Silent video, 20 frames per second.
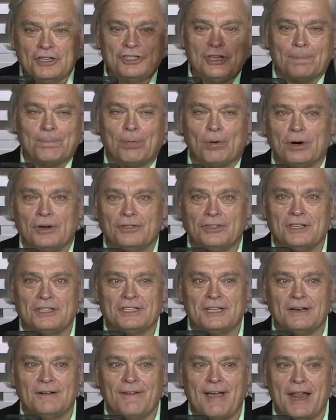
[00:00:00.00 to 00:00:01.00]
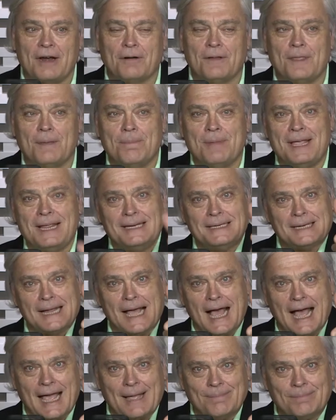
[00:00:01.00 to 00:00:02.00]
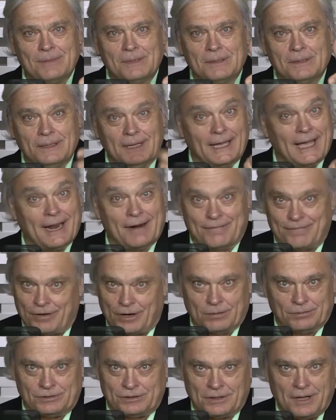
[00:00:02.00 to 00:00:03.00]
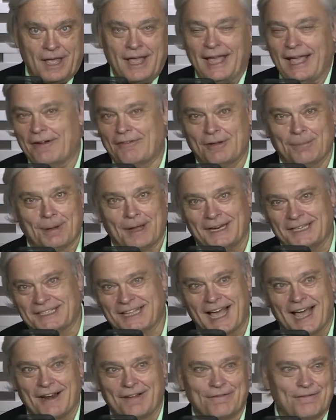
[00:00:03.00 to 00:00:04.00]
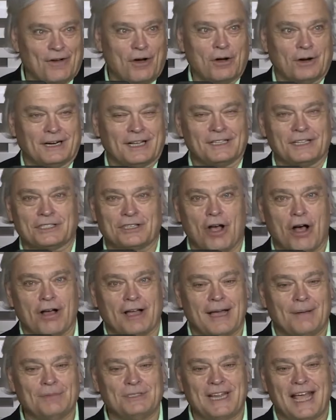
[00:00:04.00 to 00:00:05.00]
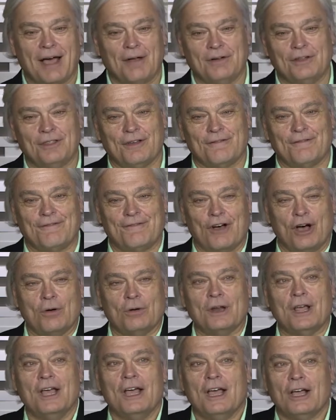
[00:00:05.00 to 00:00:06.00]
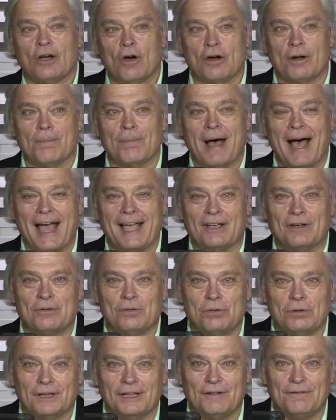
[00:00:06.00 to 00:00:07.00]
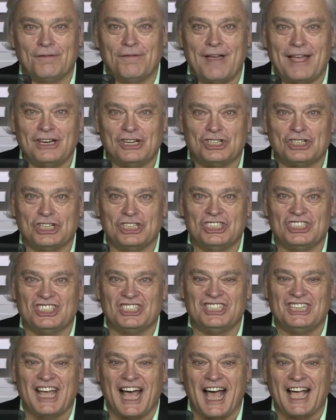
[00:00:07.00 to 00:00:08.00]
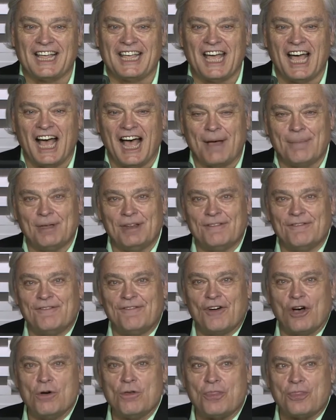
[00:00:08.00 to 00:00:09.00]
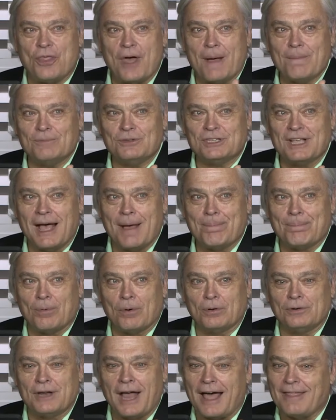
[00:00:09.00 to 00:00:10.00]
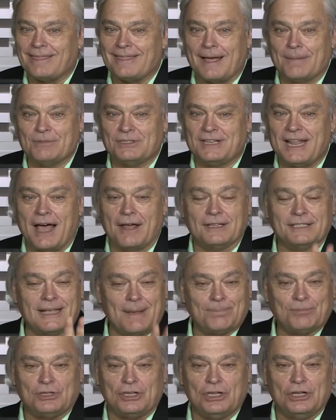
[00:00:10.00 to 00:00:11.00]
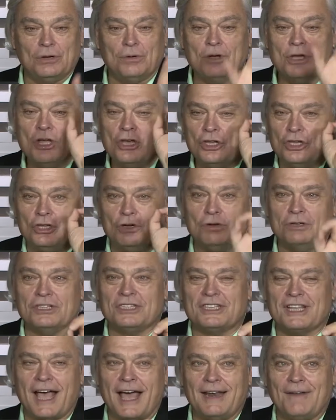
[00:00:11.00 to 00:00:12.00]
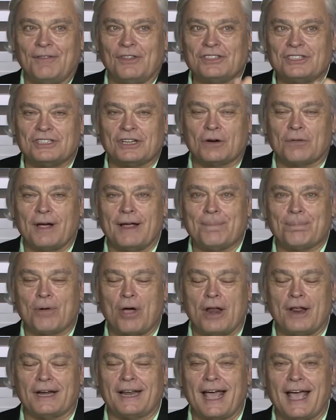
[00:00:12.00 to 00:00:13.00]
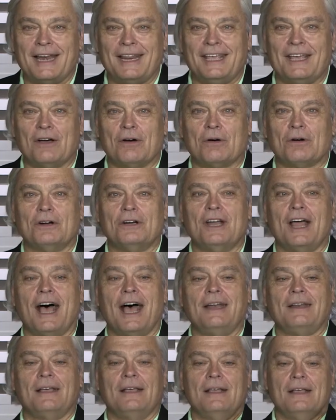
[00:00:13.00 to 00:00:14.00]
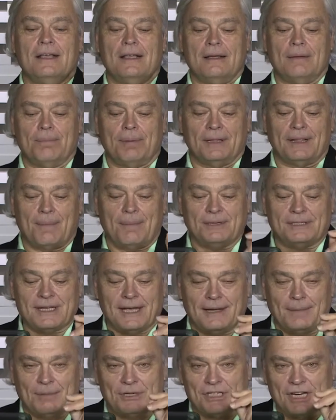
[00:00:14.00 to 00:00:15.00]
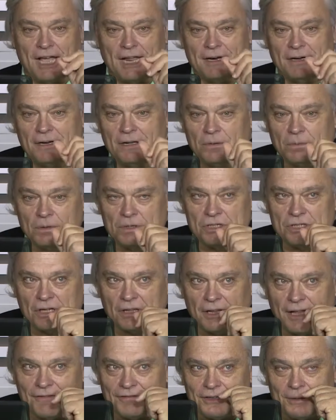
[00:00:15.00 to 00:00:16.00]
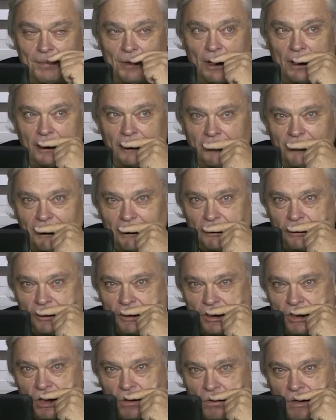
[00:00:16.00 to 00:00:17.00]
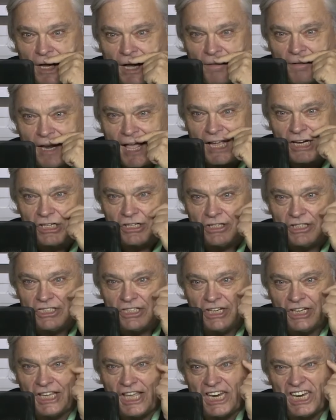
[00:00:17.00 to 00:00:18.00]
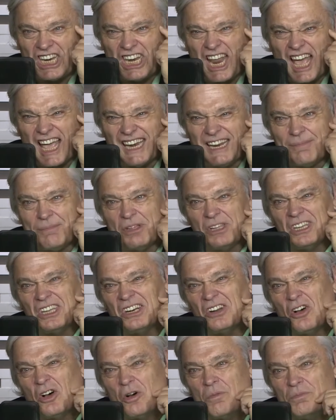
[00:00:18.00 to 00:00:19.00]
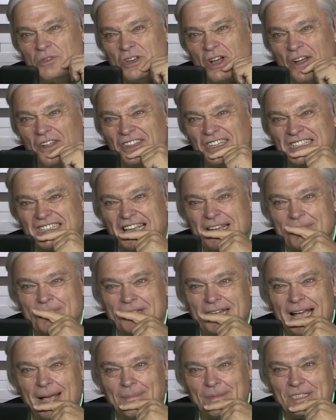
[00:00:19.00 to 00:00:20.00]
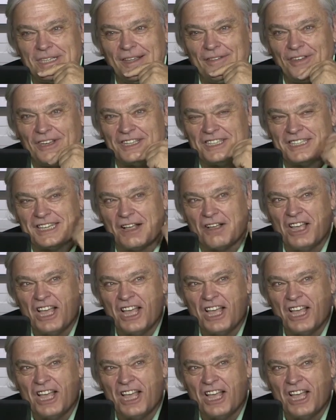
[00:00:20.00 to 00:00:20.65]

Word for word: support this inventor. In the meantime, you got to vote. Everybody's got to vote because it's all comes down to the vote. Go to mycoolinventions.com and vote. Thumbs up or not thumbs down is up to you. You decide if this is a great product idea or not. But let me tell you, Ms. Shannon, wouldn't you love to be on Inventor Showdown, nationally syndicated 90 million homes all at the same time? See if you can sell